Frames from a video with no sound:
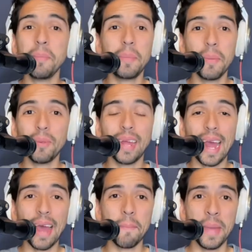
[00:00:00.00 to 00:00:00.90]
people that I
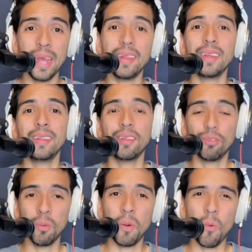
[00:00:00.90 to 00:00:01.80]
have met in the
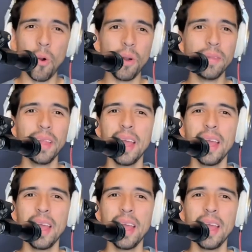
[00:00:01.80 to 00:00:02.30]
Zumba world,